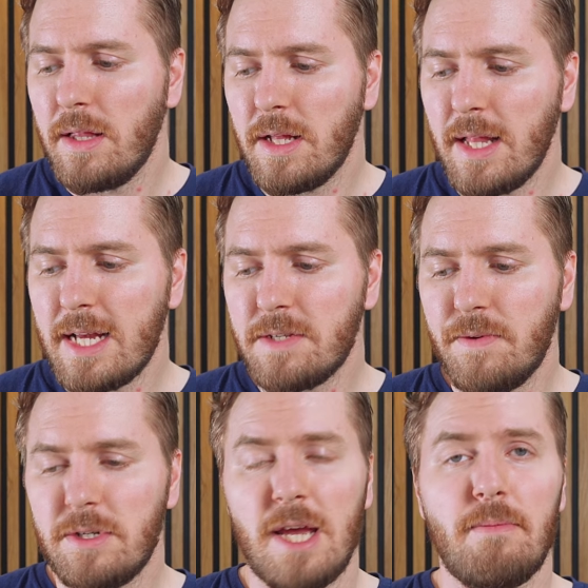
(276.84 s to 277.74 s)
The last
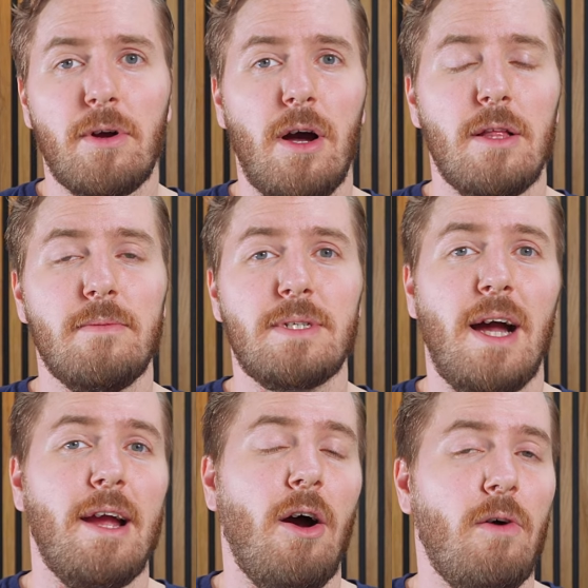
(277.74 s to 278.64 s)
few table columns
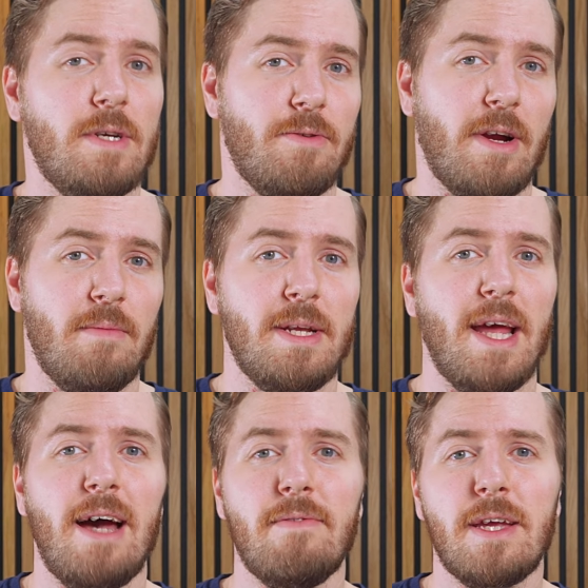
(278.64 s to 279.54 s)
I always recommend
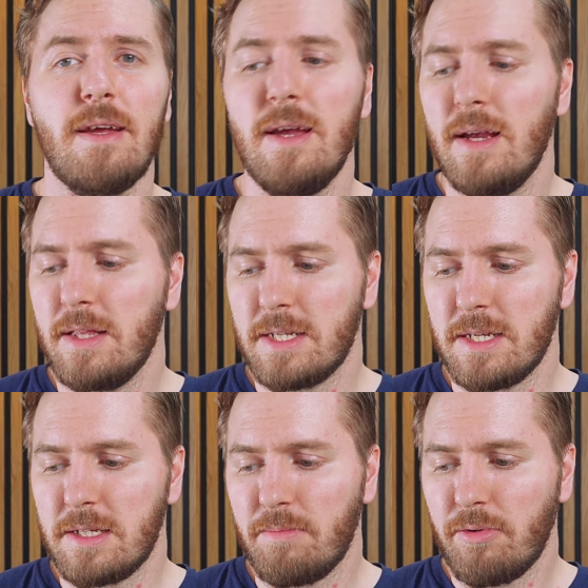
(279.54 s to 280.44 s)
having. This
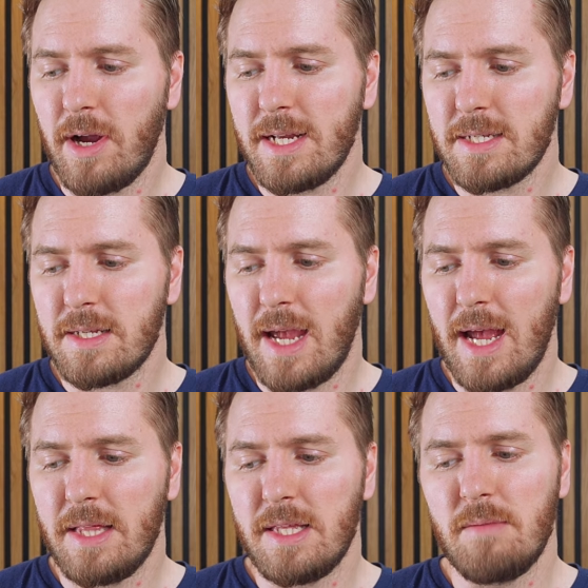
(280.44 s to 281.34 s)
is the price
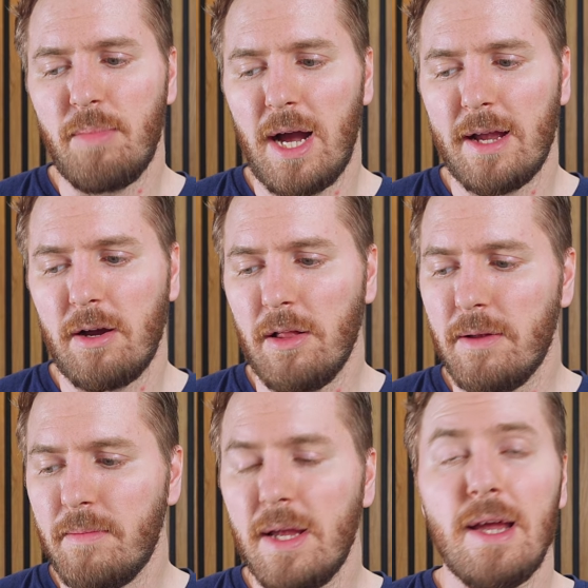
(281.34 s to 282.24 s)
and the buy
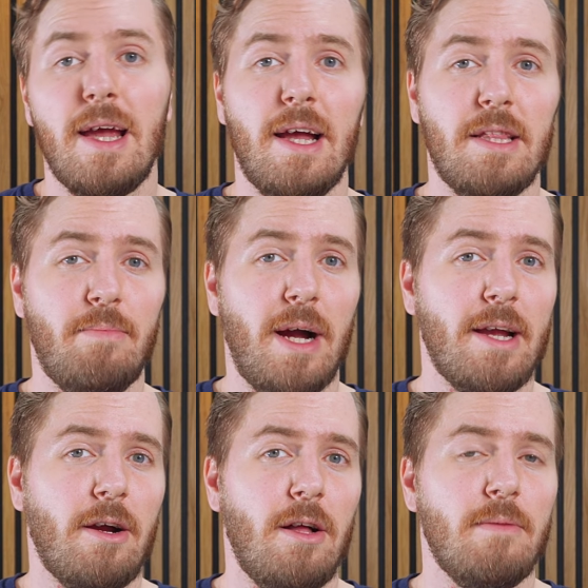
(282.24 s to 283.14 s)
column. And the buy
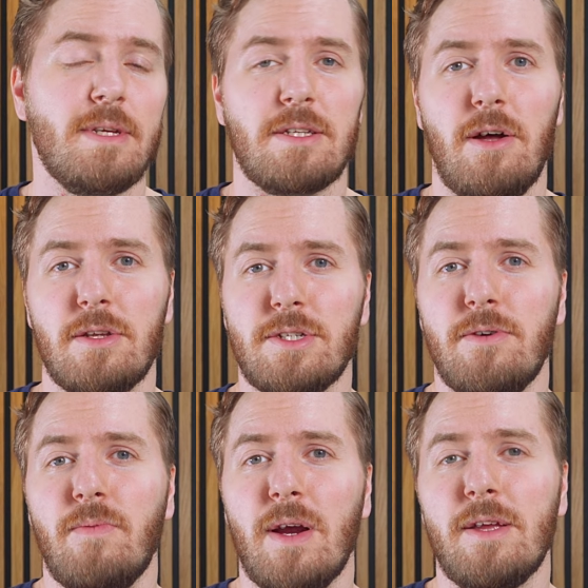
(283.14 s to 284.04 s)
column is also
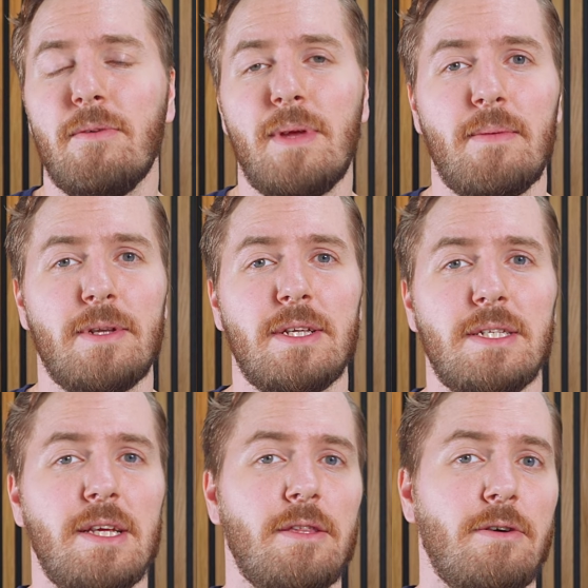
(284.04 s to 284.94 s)
where you'll be able to
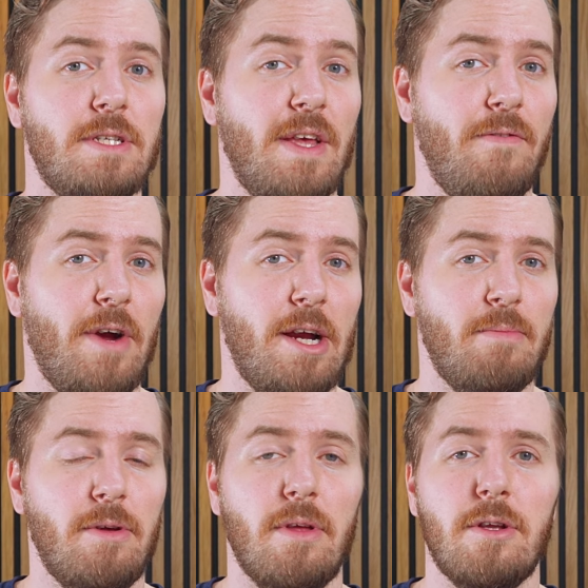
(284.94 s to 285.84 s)
see those
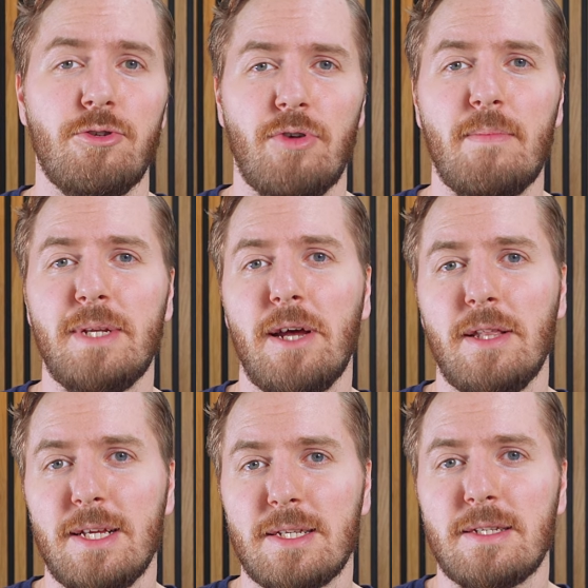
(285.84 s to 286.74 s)
variable drop-down
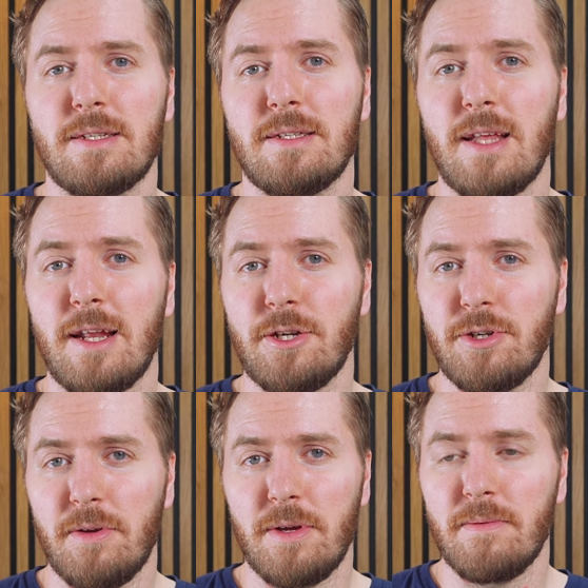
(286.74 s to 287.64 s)
lists that I
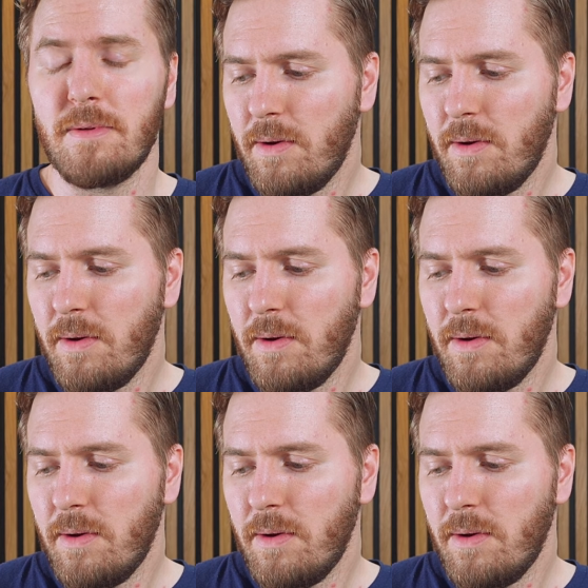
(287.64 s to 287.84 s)
showed you.